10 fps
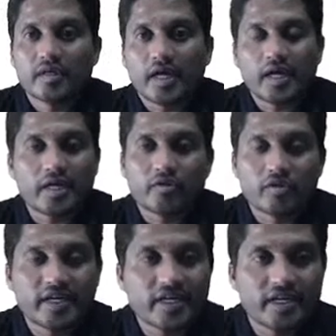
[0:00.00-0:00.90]
I
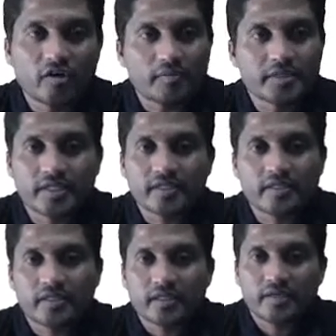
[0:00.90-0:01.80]
don't get any
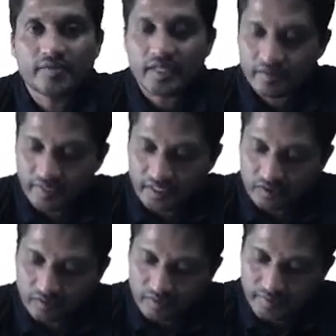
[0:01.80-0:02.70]
option. If I divide
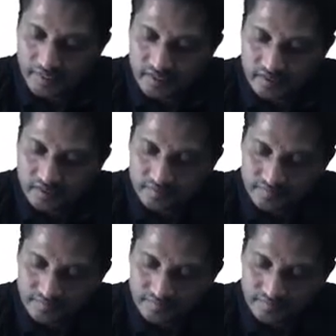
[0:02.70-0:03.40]
through it by x,